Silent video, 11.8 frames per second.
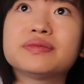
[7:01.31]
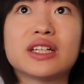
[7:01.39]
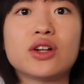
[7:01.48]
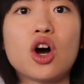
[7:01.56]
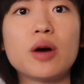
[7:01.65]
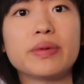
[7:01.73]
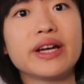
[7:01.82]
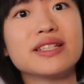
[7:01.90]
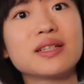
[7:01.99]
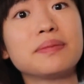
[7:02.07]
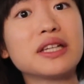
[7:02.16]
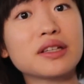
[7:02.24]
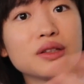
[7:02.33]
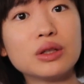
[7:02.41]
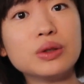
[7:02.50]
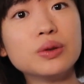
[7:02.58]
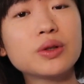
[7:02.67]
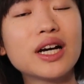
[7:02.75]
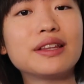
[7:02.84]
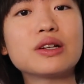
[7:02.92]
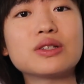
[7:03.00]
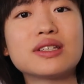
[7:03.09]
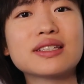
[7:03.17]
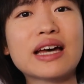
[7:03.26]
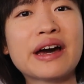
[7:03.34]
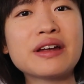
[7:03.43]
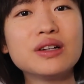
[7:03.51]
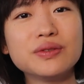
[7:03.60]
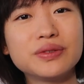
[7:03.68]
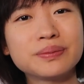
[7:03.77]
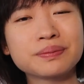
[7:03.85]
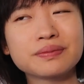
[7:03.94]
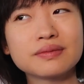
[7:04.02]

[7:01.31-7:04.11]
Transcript: and Aubrey ends up meeting Luke, and there's this kind of